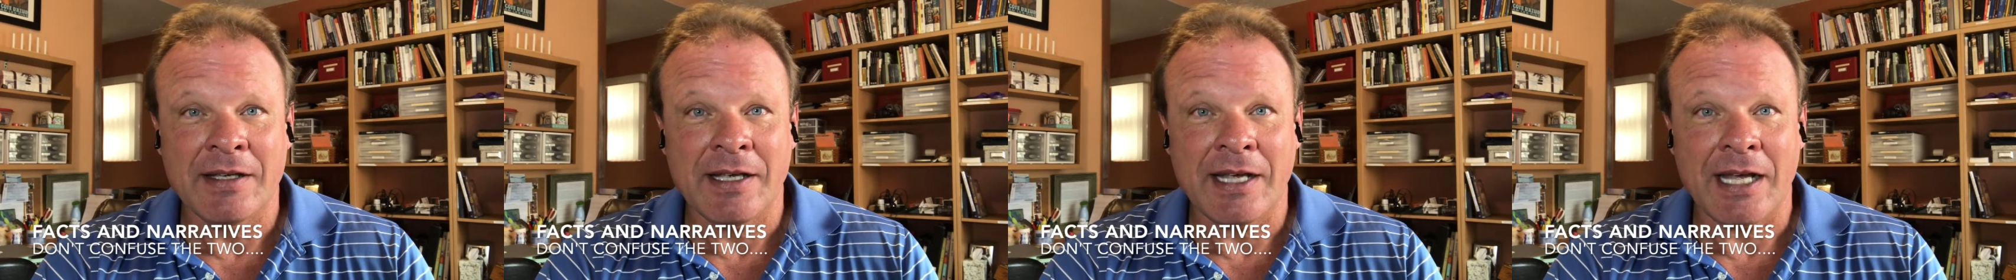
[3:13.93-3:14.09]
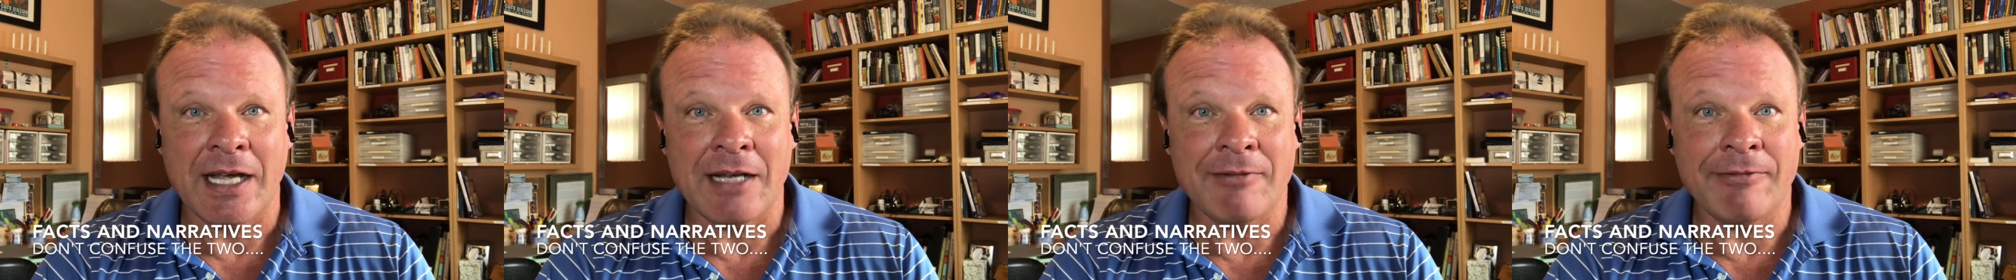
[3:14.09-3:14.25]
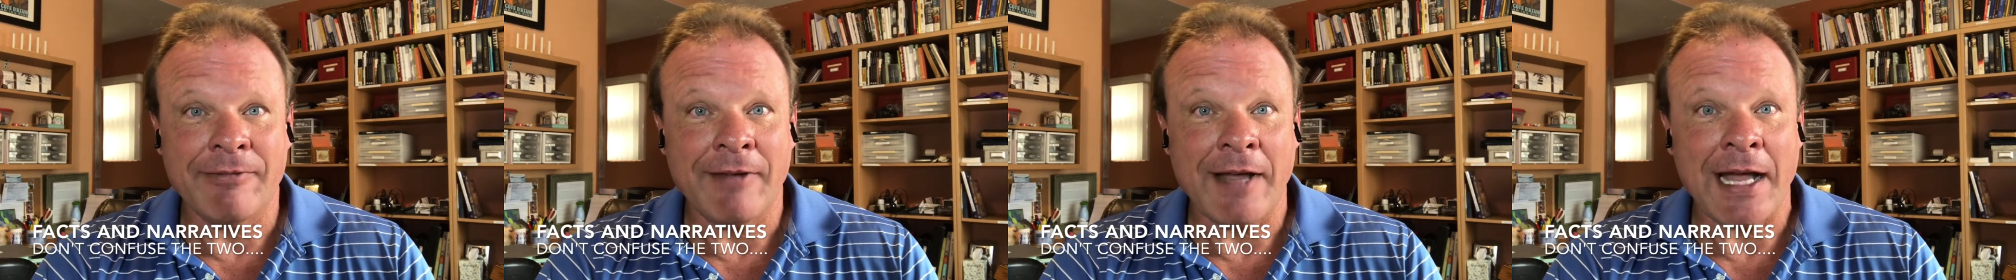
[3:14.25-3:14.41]

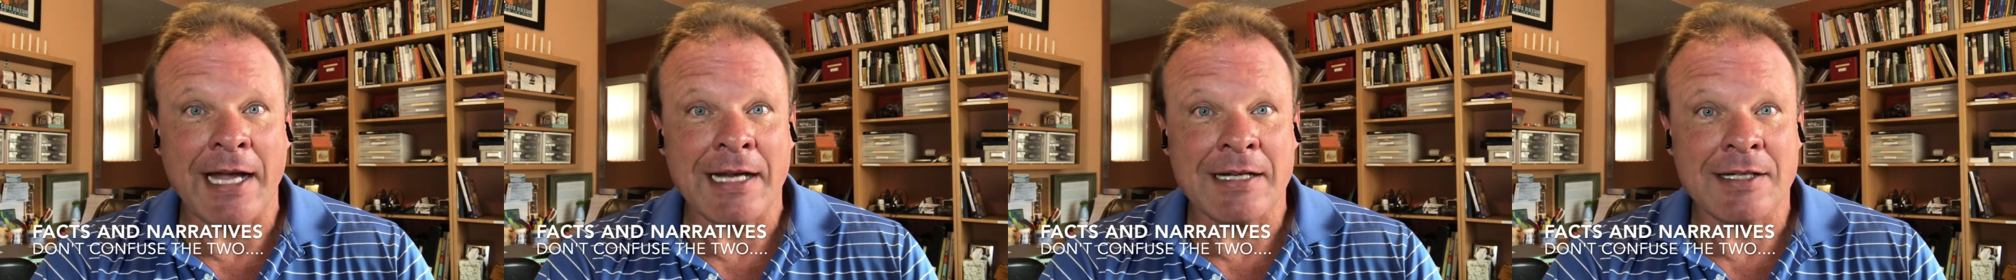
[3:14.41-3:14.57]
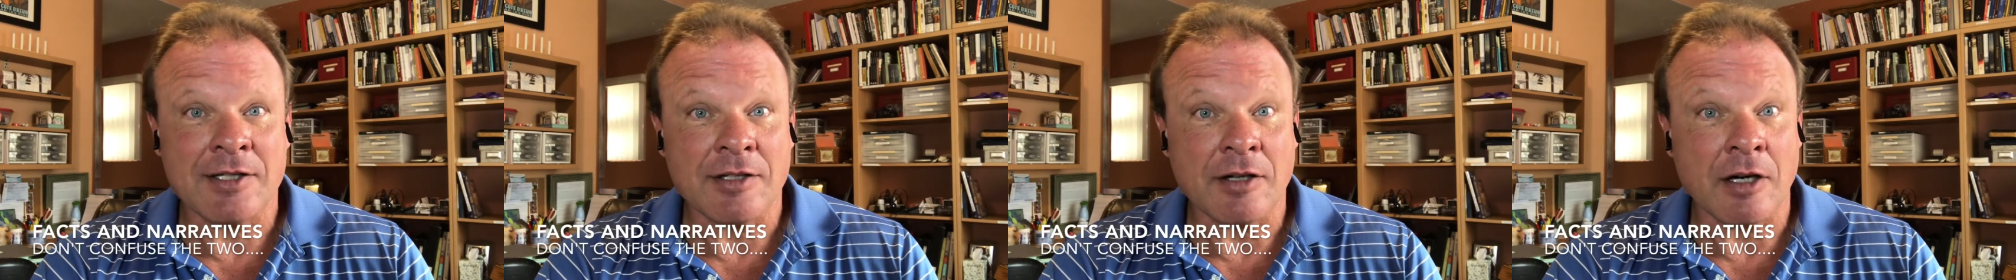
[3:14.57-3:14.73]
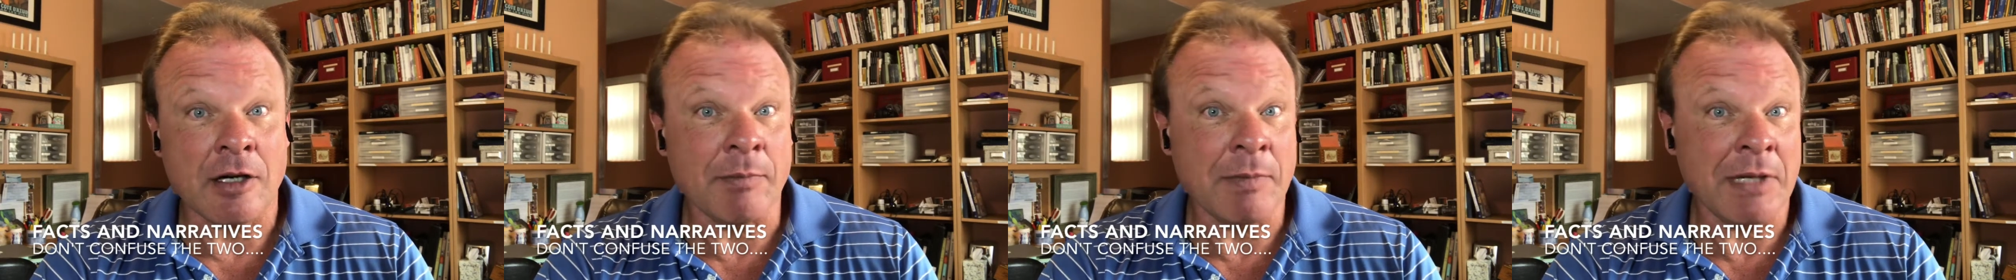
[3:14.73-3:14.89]
and
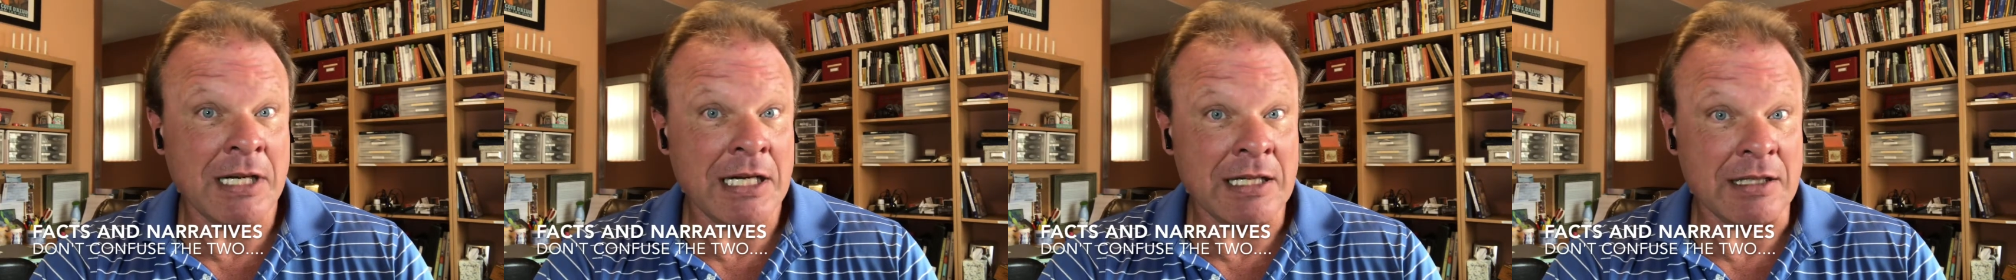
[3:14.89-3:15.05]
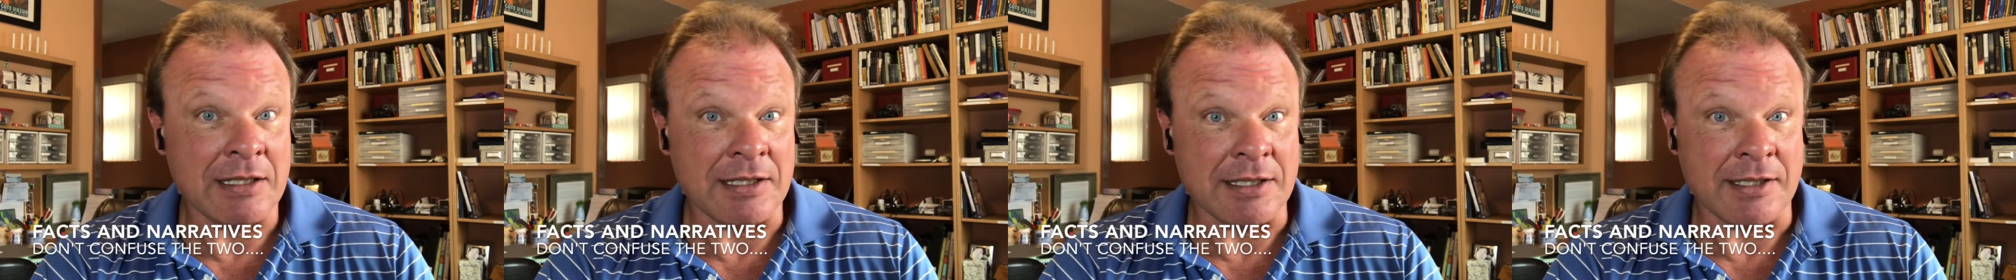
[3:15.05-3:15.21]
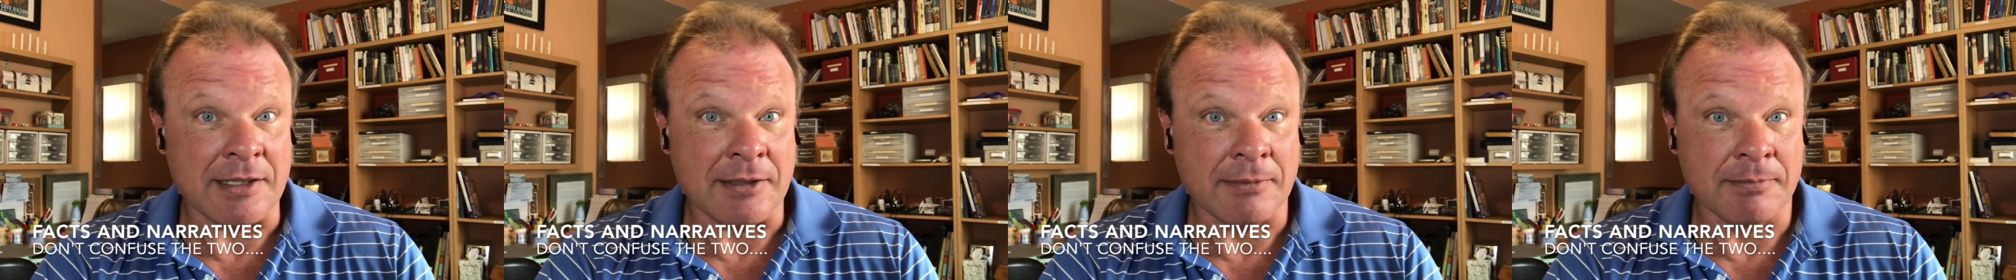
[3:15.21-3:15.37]
facts are
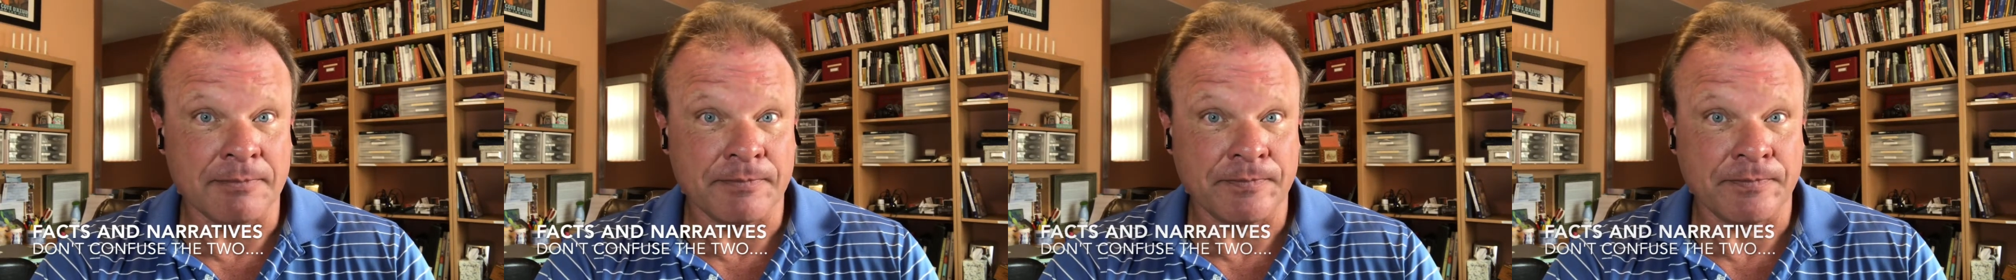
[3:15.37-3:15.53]
meaningless.